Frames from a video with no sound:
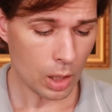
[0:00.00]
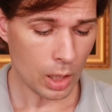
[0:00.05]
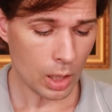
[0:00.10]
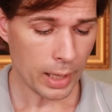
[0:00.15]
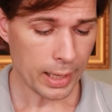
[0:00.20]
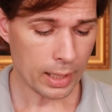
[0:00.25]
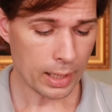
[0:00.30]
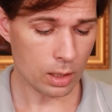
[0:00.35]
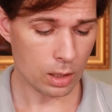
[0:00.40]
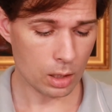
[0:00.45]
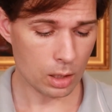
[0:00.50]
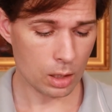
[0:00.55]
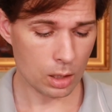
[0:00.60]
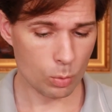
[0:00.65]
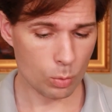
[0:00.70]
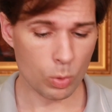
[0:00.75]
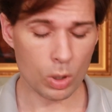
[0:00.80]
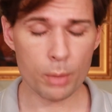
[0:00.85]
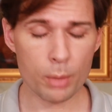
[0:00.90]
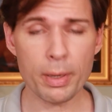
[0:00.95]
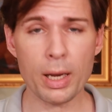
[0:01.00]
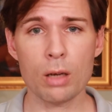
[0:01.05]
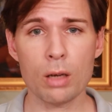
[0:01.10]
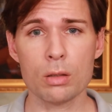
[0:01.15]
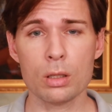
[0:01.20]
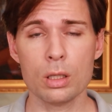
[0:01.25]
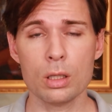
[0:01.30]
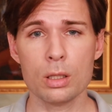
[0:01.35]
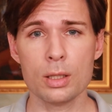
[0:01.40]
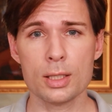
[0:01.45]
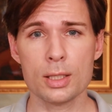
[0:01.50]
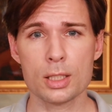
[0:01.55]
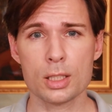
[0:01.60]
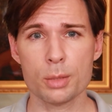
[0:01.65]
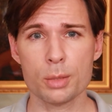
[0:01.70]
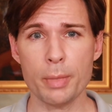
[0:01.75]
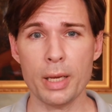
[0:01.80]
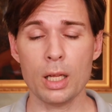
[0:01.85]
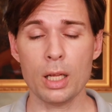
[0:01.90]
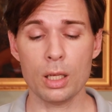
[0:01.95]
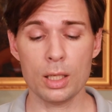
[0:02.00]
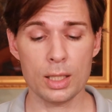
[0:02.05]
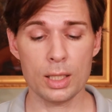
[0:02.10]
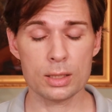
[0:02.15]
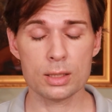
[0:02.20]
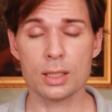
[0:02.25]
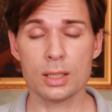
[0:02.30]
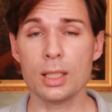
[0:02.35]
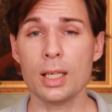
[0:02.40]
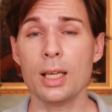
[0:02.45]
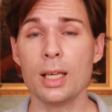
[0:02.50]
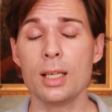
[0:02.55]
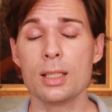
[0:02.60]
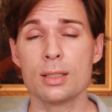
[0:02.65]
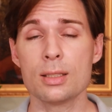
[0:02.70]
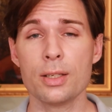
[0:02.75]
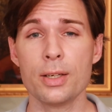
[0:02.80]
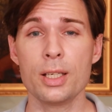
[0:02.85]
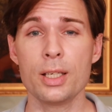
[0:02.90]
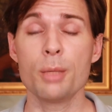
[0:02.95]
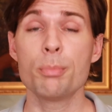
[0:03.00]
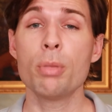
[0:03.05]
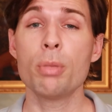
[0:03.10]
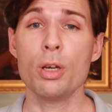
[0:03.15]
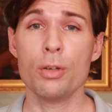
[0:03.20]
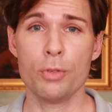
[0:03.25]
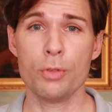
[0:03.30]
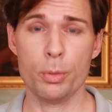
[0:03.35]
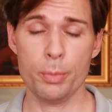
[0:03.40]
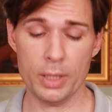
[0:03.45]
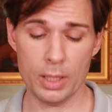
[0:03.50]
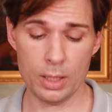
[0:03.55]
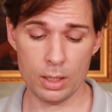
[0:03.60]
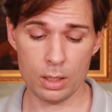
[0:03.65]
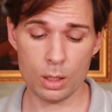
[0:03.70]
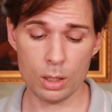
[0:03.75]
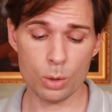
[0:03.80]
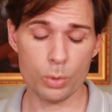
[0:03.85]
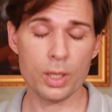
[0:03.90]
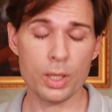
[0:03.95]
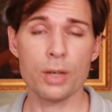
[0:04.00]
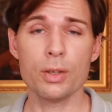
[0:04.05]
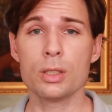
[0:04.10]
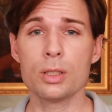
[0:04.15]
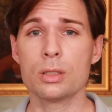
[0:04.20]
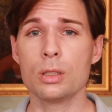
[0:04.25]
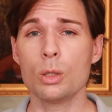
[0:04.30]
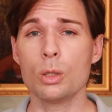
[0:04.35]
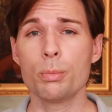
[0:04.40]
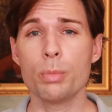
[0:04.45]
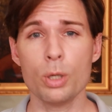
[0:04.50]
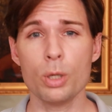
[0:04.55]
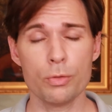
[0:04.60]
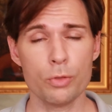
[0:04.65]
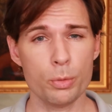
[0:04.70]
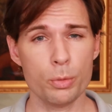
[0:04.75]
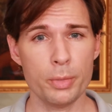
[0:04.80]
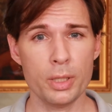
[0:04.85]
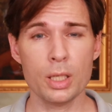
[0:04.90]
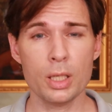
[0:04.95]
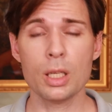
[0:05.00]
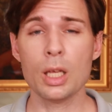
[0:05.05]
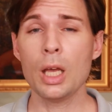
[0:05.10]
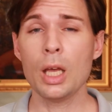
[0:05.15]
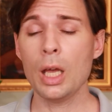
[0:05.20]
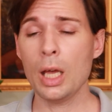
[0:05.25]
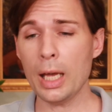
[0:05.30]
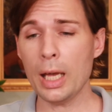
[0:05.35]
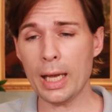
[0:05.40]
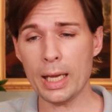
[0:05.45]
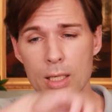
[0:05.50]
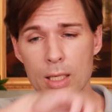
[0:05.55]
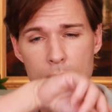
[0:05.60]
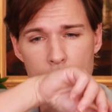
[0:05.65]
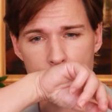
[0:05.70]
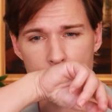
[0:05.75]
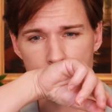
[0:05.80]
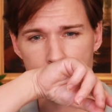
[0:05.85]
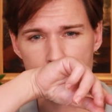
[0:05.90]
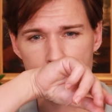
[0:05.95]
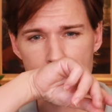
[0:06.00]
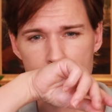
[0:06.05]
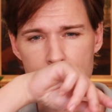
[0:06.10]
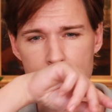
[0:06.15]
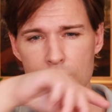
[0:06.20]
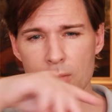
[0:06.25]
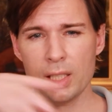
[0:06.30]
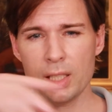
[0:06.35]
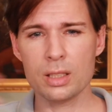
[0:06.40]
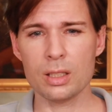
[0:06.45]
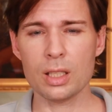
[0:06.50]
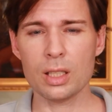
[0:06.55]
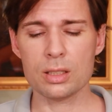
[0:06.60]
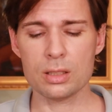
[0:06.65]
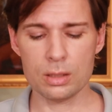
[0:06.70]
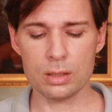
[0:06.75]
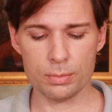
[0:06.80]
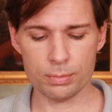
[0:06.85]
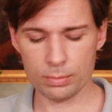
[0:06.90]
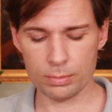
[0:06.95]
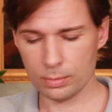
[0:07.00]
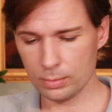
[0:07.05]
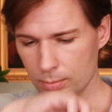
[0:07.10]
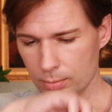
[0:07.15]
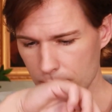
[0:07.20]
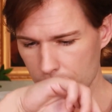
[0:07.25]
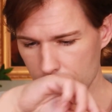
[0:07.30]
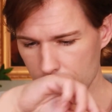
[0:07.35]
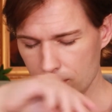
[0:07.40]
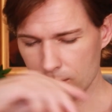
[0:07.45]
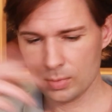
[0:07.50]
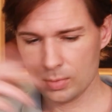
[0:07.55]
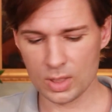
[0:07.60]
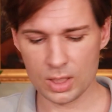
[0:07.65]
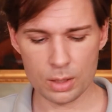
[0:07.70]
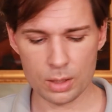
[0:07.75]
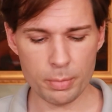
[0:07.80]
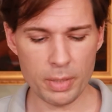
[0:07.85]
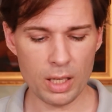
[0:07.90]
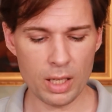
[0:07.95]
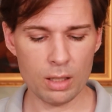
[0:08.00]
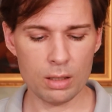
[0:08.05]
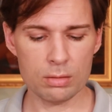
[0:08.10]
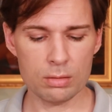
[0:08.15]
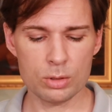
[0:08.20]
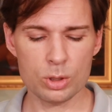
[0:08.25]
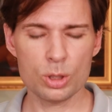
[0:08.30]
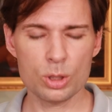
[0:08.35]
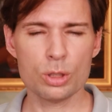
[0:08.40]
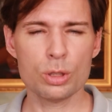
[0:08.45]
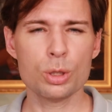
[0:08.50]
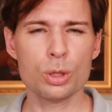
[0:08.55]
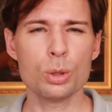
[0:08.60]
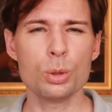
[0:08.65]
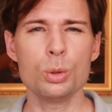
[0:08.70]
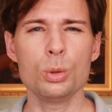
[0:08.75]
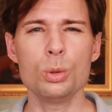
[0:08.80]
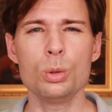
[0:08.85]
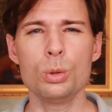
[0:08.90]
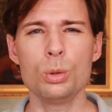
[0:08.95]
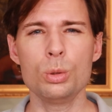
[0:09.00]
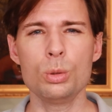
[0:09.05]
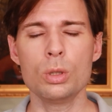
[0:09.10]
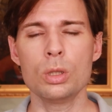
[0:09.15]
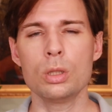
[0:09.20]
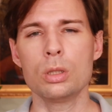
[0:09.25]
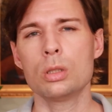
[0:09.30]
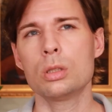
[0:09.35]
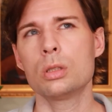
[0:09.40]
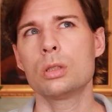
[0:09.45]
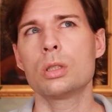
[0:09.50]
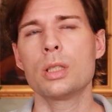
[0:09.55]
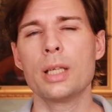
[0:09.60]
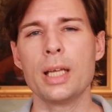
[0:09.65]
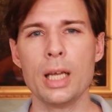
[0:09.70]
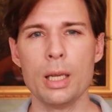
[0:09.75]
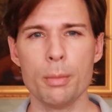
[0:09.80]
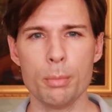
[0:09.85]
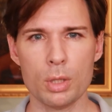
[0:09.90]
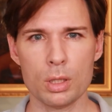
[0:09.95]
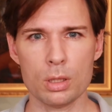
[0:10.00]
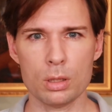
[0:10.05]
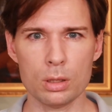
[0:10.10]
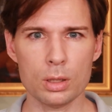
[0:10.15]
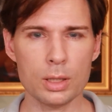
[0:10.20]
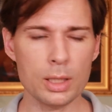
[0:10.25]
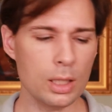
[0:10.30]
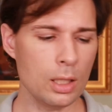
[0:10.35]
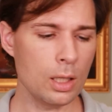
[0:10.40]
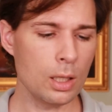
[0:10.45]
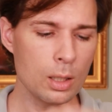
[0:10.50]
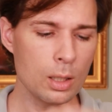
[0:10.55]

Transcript: And what about the smell? Is there any perfume in it? No, there is no perfume in it, and it doesn't smell too chemically.